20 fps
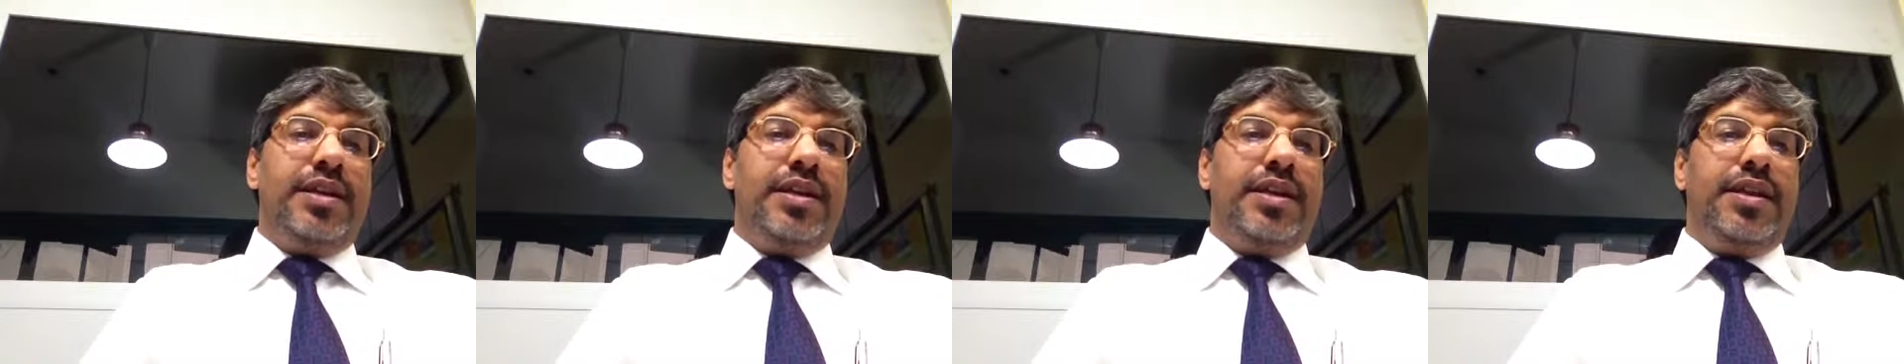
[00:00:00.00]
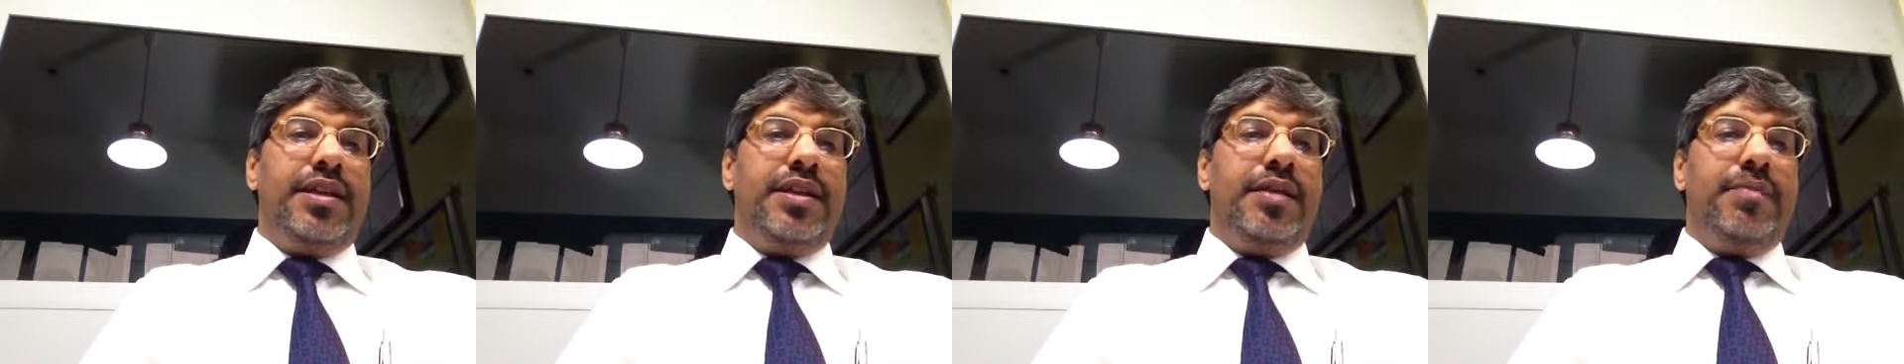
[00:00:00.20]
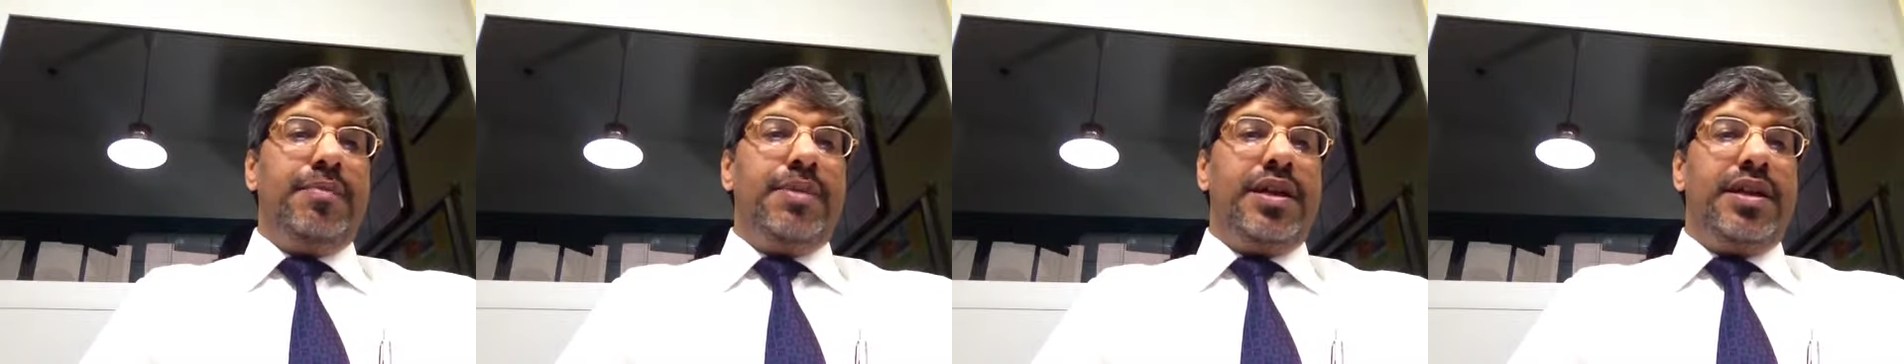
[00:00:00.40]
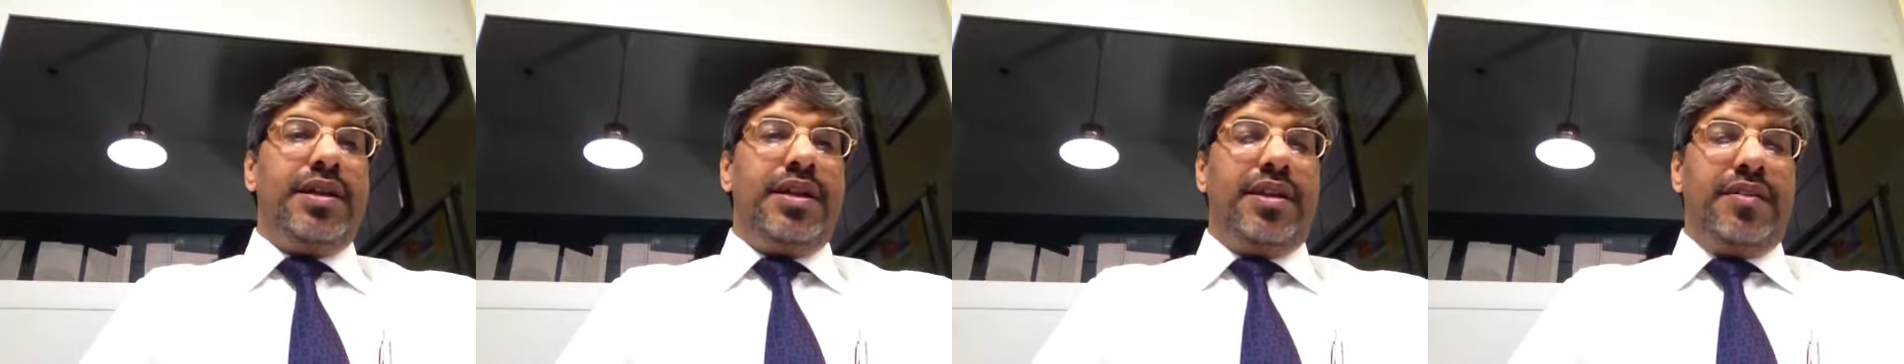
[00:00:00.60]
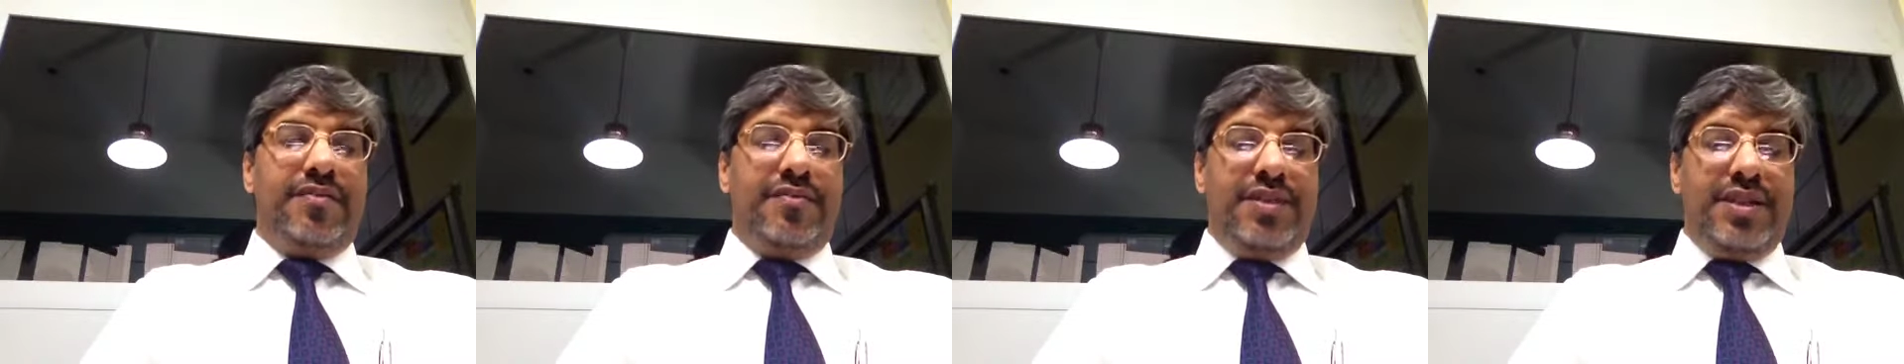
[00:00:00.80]
in the
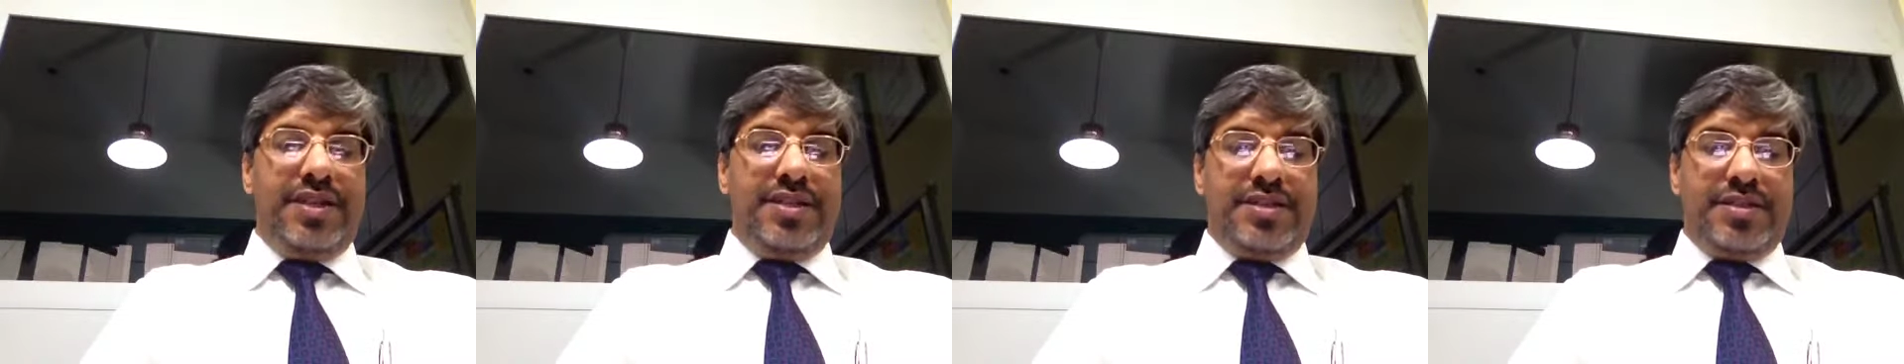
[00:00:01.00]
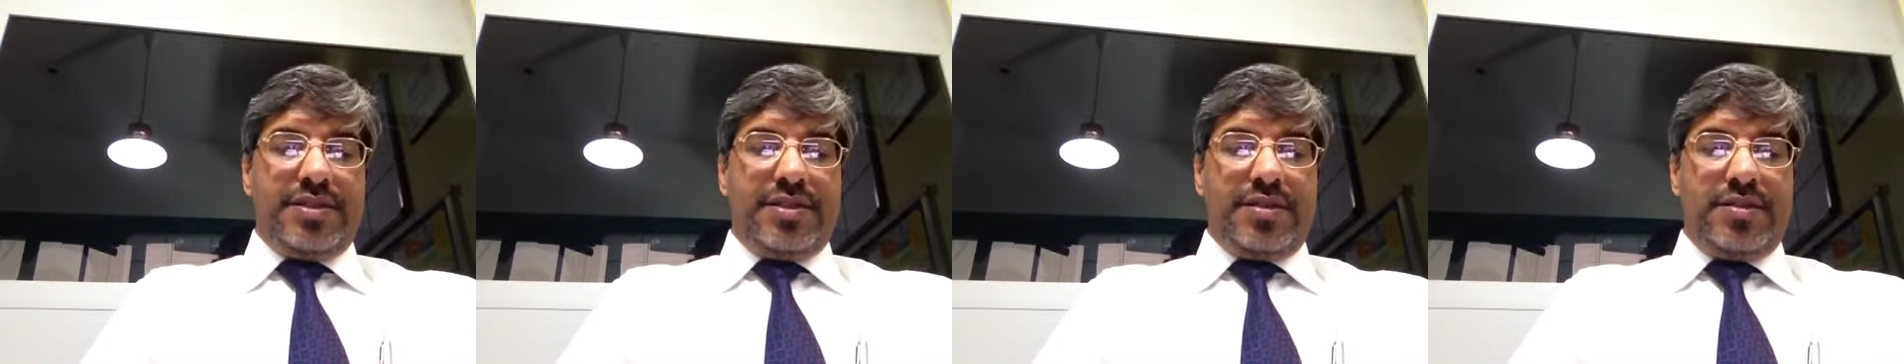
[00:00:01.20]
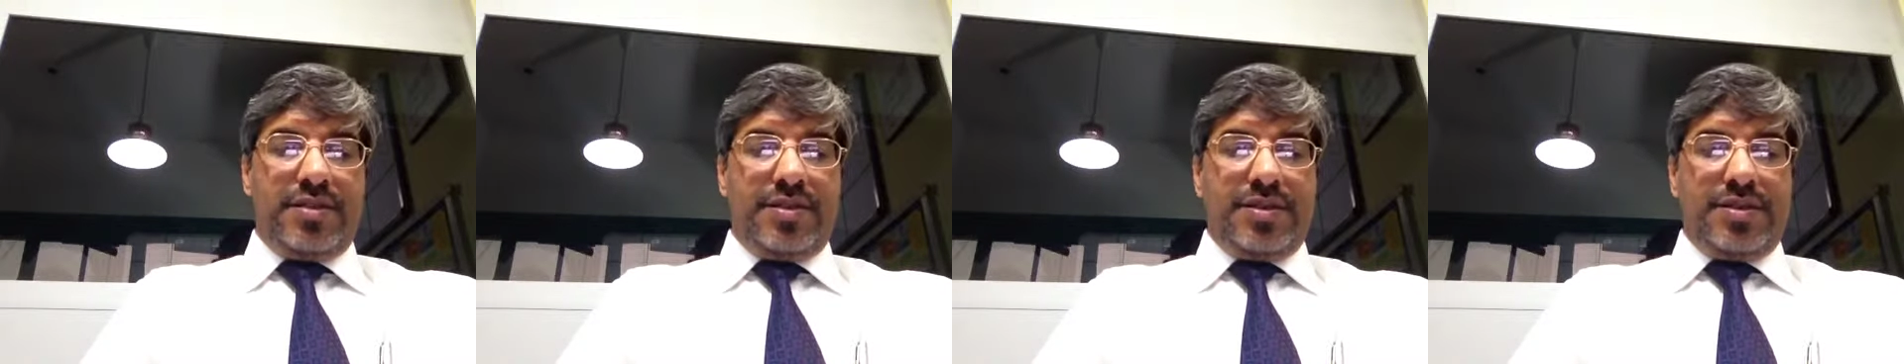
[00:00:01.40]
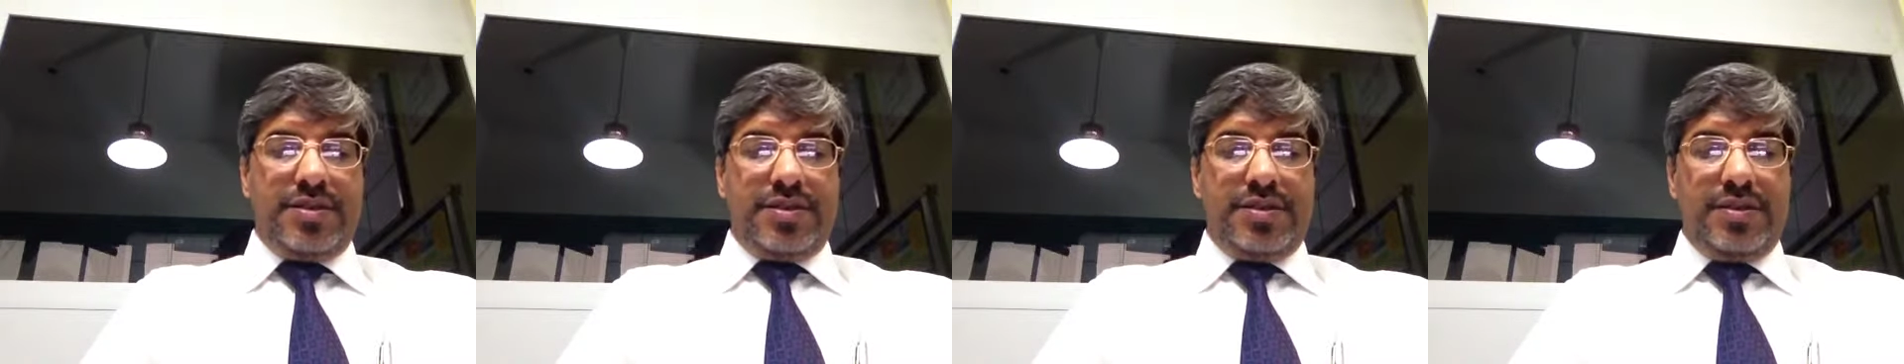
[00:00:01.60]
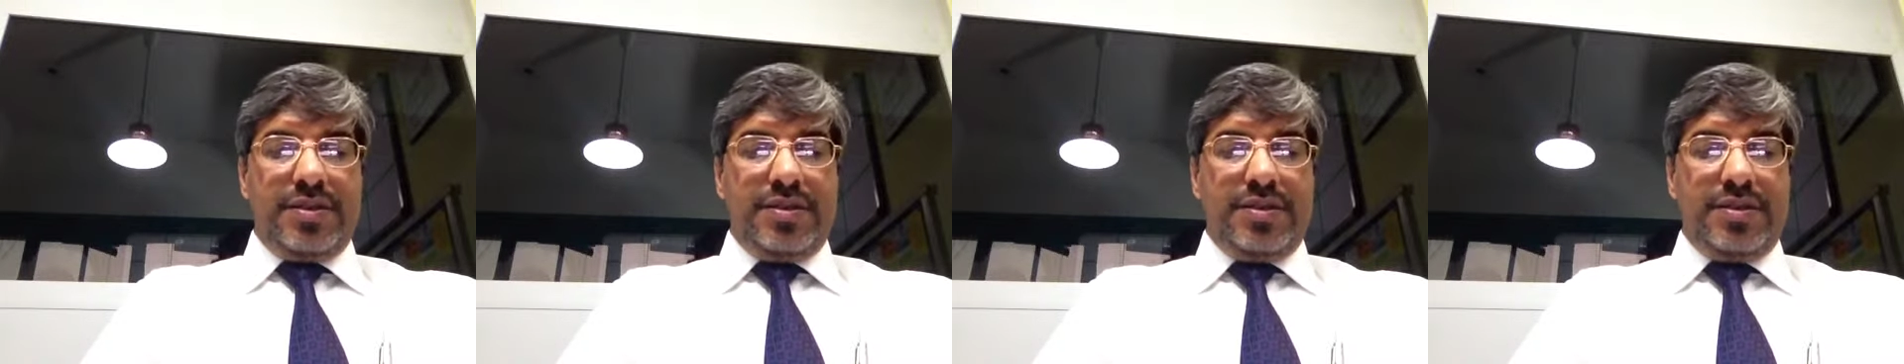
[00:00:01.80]
planning phase clause.